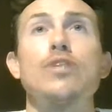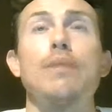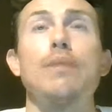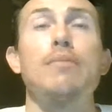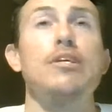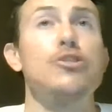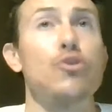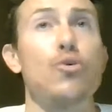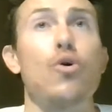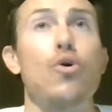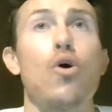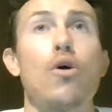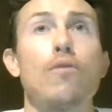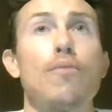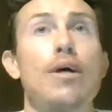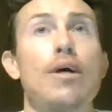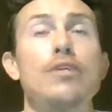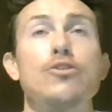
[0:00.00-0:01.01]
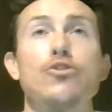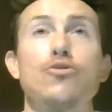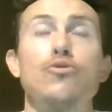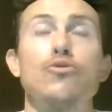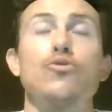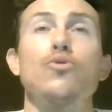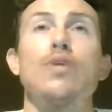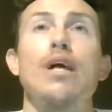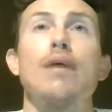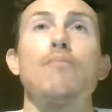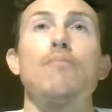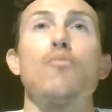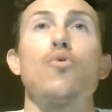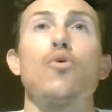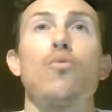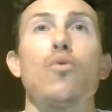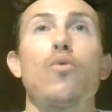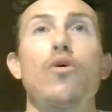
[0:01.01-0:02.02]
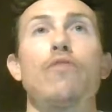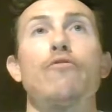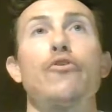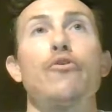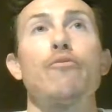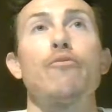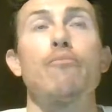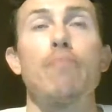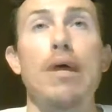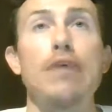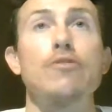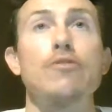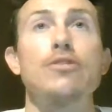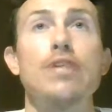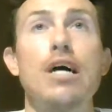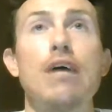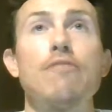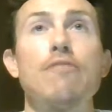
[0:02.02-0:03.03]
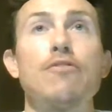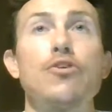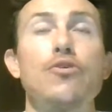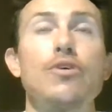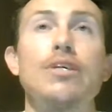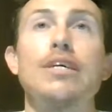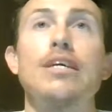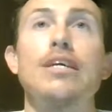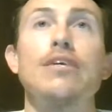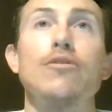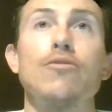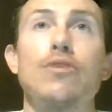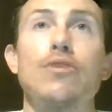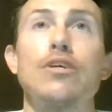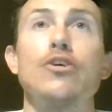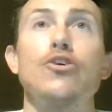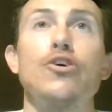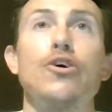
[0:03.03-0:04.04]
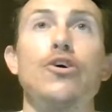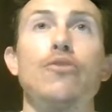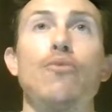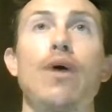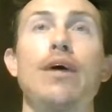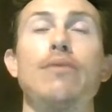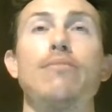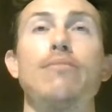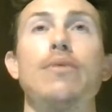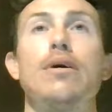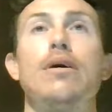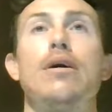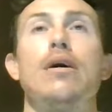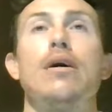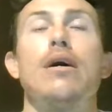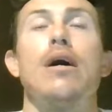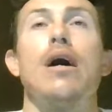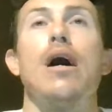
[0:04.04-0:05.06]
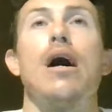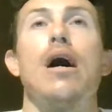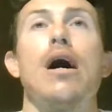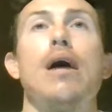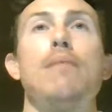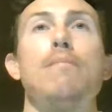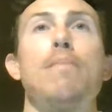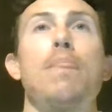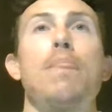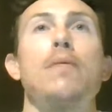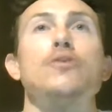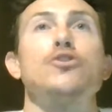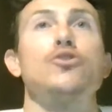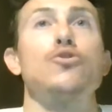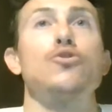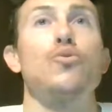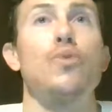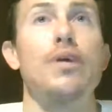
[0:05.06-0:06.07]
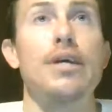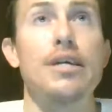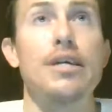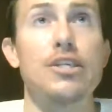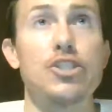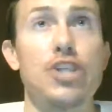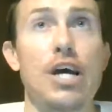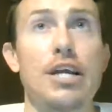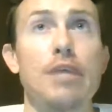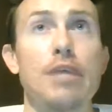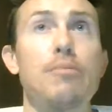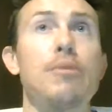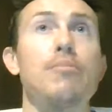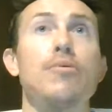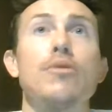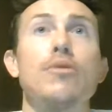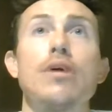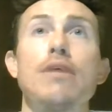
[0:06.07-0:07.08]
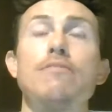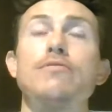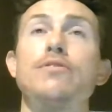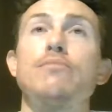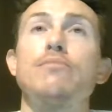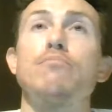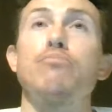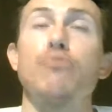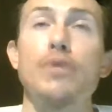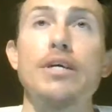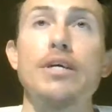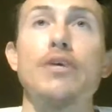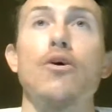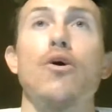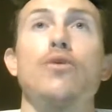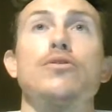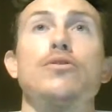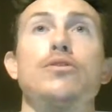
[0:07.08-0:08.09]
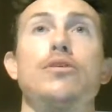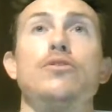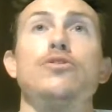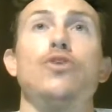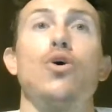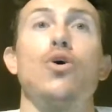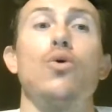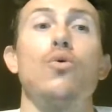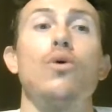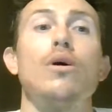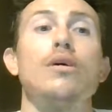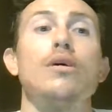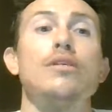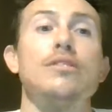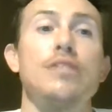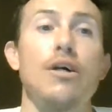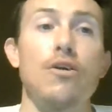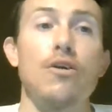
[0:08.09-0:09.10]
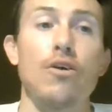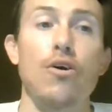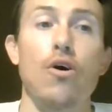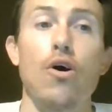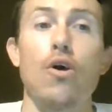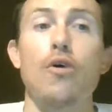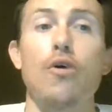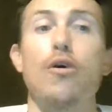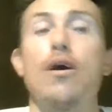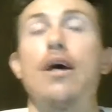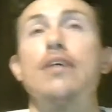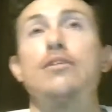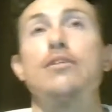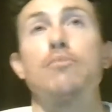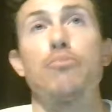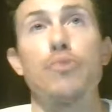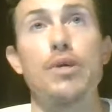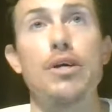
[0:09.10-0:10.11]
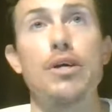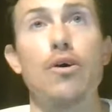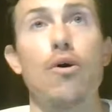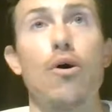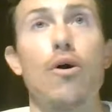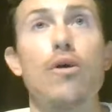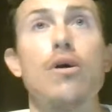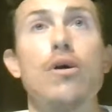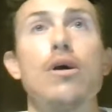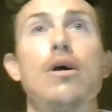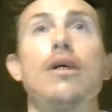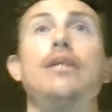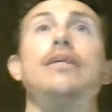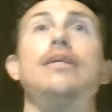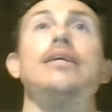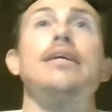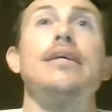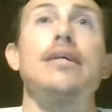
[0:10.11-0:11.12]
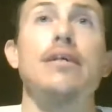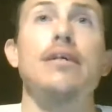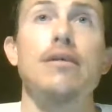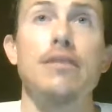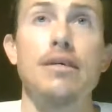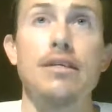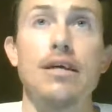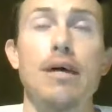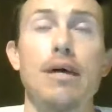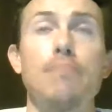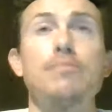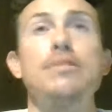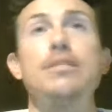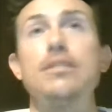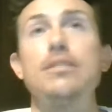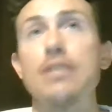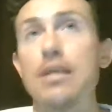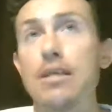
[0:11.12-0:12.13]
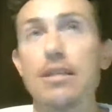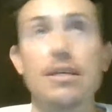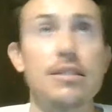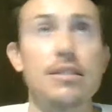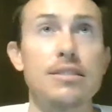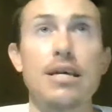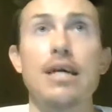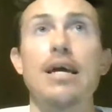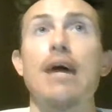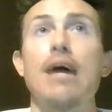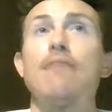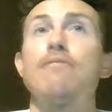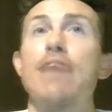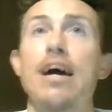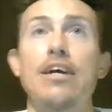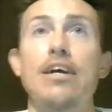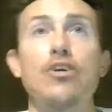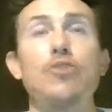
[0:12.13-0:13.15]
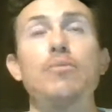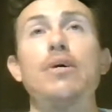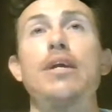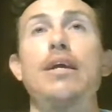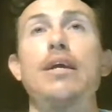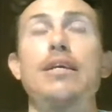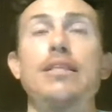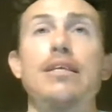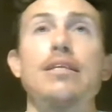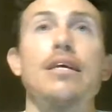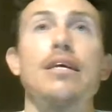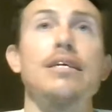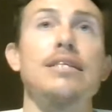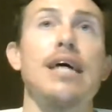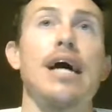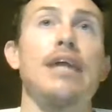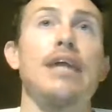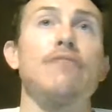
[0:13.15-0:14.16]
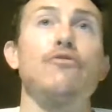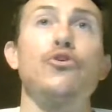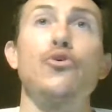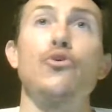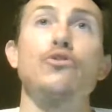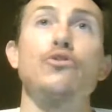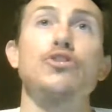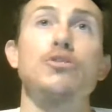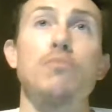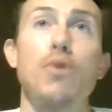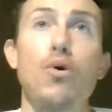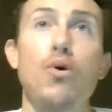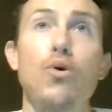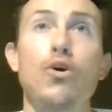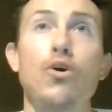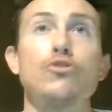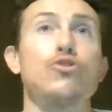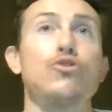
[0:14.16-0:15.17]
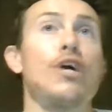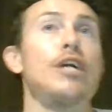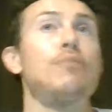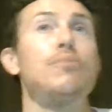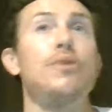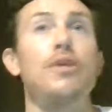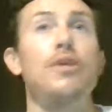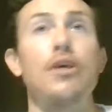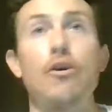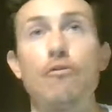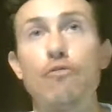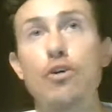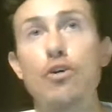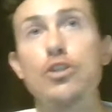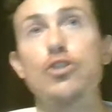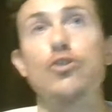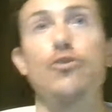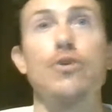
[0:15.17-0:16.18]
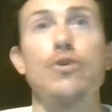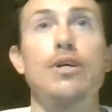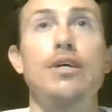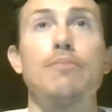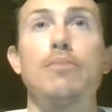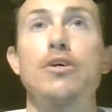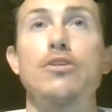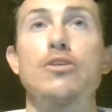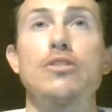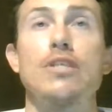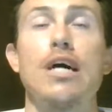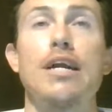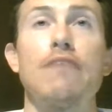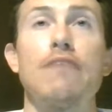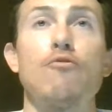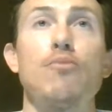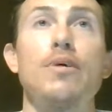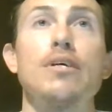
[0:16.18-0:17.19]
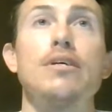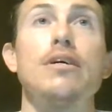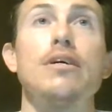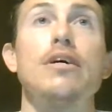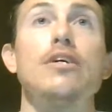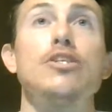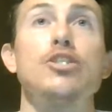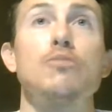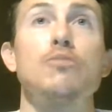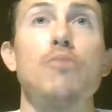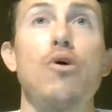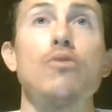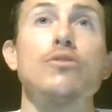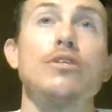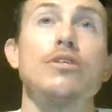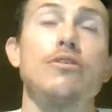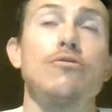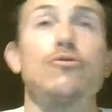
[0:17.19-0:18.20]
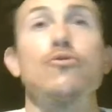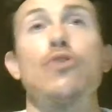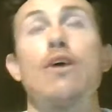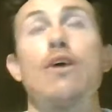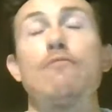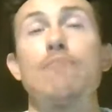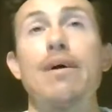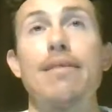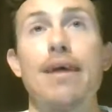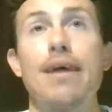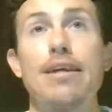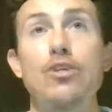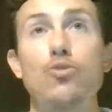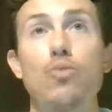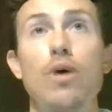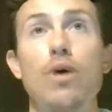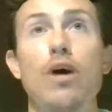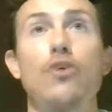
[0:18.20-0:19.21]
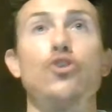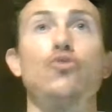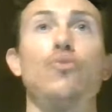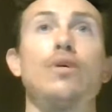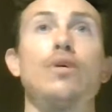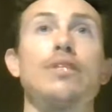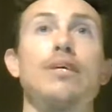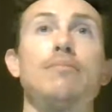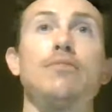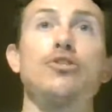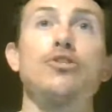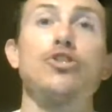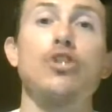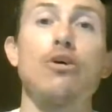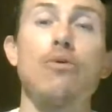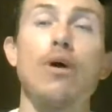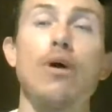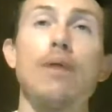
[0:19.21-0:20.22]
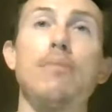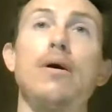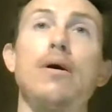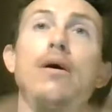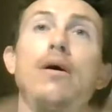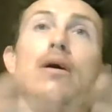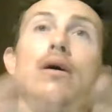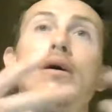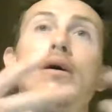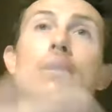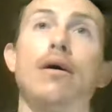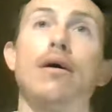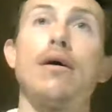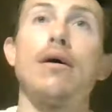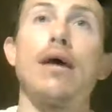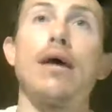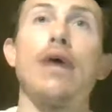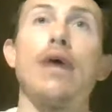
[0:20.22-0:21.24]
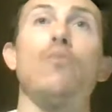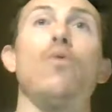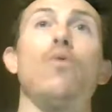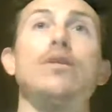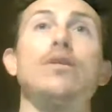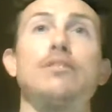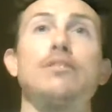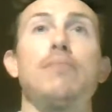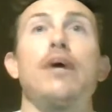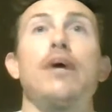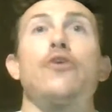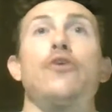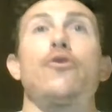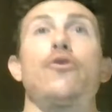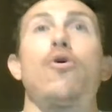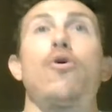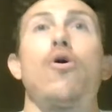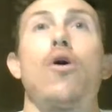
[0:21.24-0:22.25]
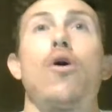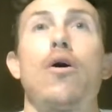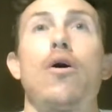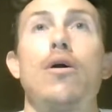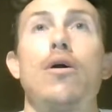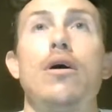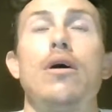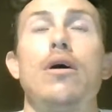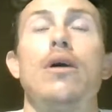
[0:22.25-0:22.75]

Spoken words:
I mean, it's your car, right? So you can do a lot more work by yourself, and you can get it looking good, right? So you want to get it shiny. People love pretty cars. So sell the car as a pretty car, get it cleaned up, detail the inside out, vacuum it, anything like that. If you're a smoker, try to put an air freshener in it, because not everybody smokes and they're turned off by that as well. You want them to show up and want to buy your car.